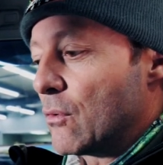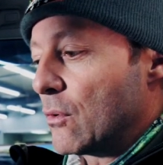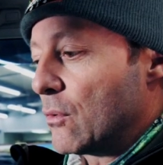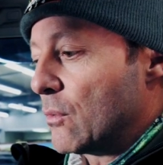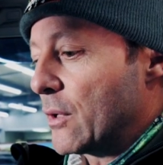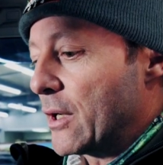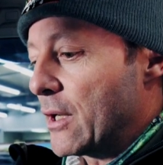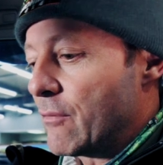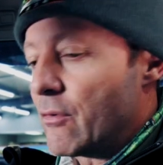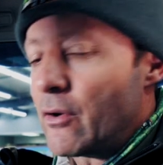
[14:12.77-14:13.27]
or
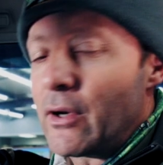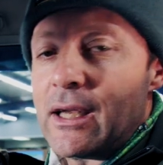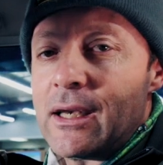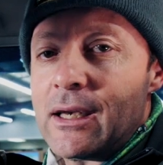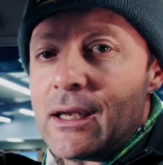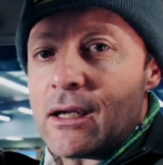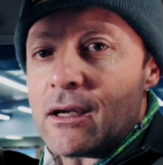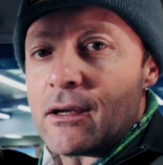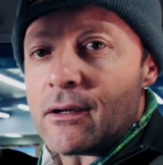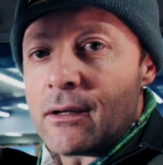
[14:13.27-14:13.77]
whatever
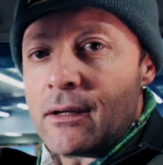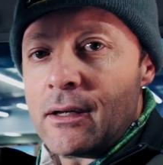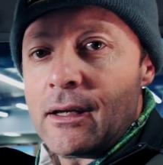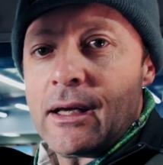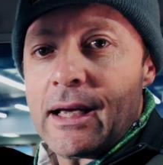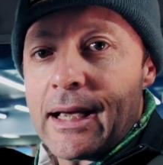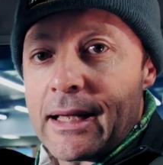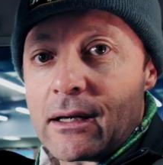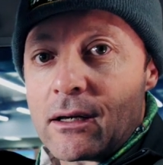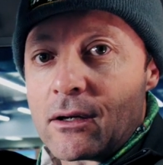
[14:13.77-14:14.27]
in here
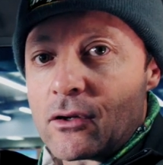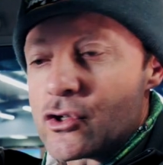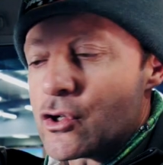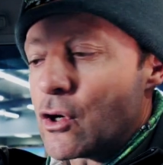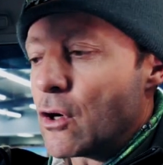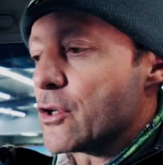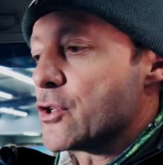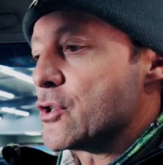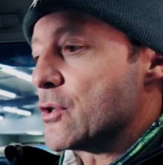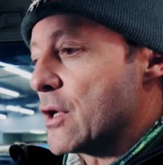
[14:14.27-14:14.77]
and it'll
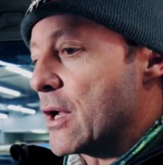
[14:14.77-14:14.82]
charge.